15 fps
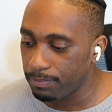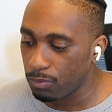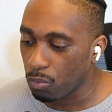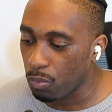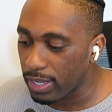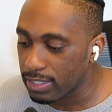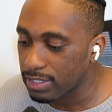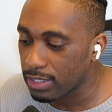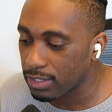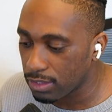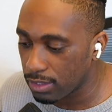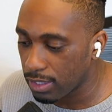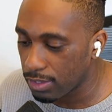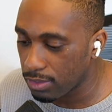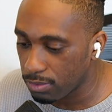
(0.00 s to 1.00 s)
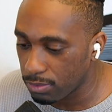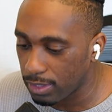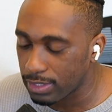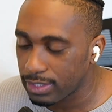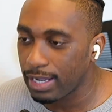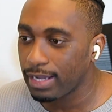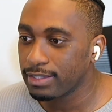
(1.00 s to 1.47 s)
ways that you
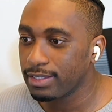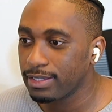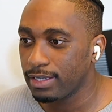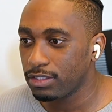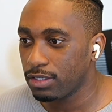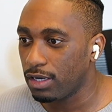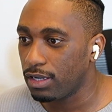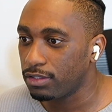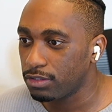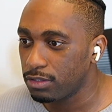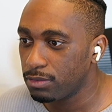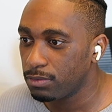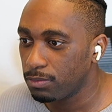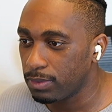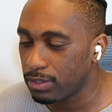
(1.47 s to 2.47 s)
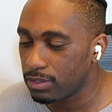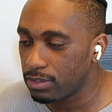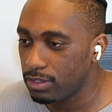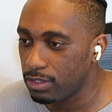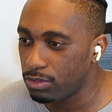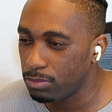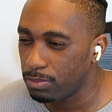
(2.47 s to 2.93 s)
attack that challenge with
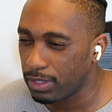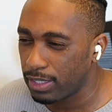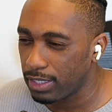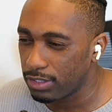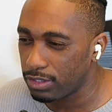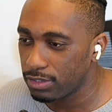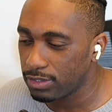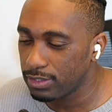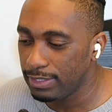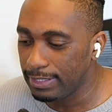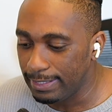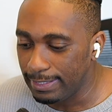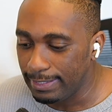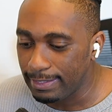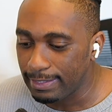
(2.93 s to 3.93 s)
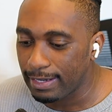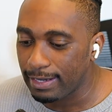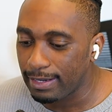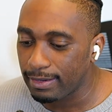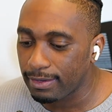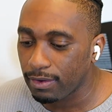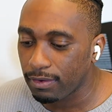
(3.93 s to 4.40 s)
deduplication
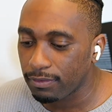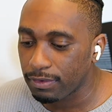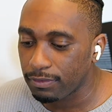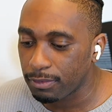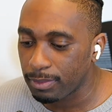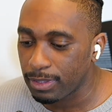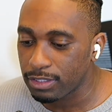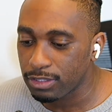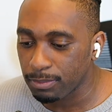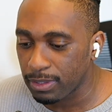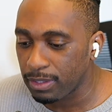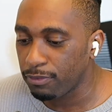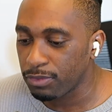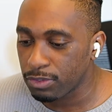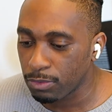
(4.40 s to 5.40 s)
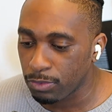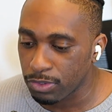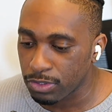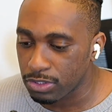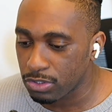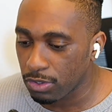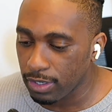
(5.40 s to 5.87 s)
of information. But if we were
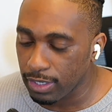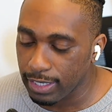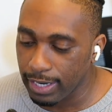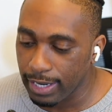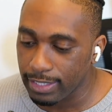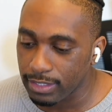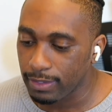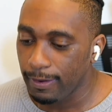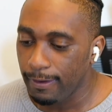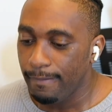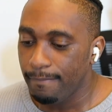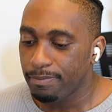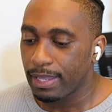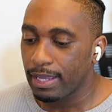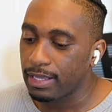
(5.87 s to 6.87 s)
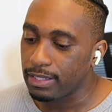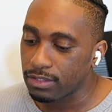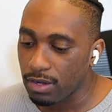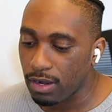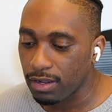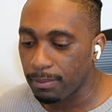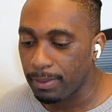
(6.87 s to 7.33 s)
to start again and
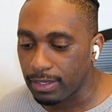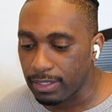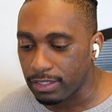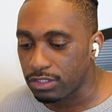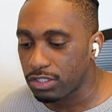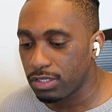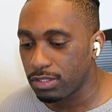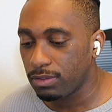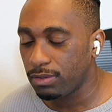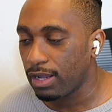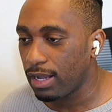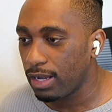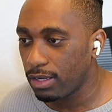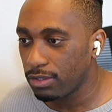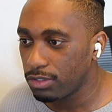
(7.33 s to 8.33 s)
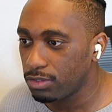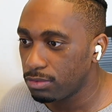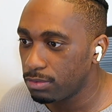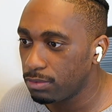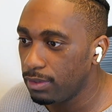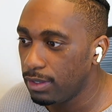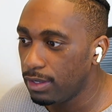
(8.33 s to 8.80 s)
talk about, in general, how do
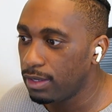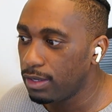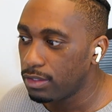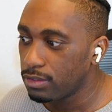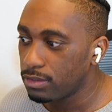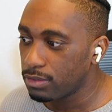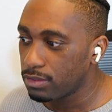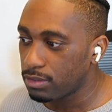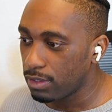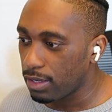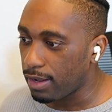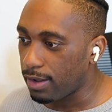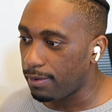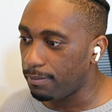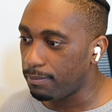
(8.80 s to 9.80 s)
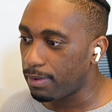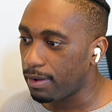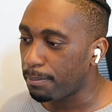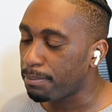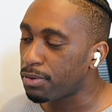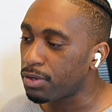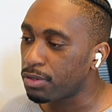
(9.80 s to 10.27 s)
you
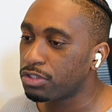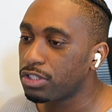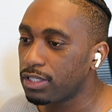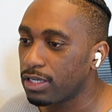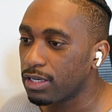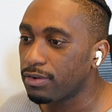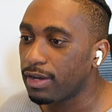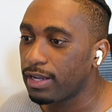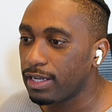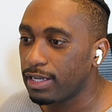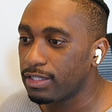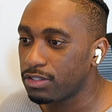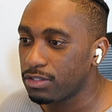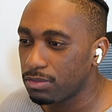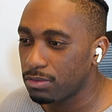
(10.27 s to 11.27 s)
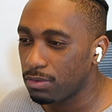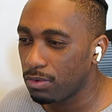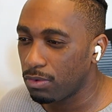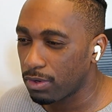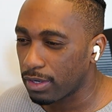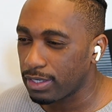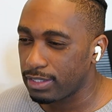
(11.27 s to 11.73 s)
approach integrating into
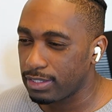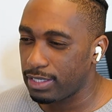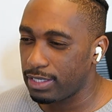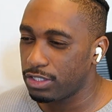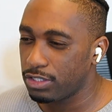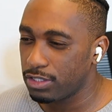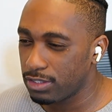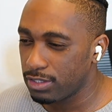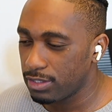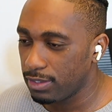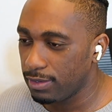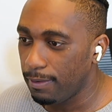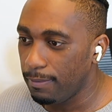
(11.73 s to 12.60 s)
organizations